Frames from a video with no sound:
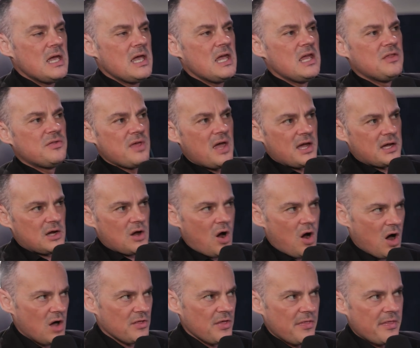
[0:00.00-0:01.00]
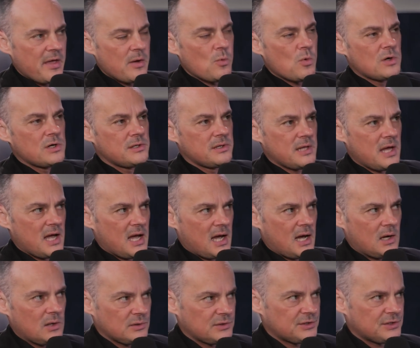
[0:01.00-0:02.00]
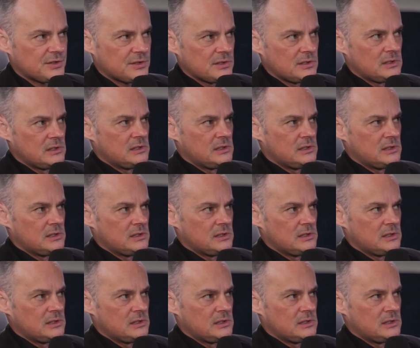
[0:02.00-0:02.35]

in their car than they would in their house,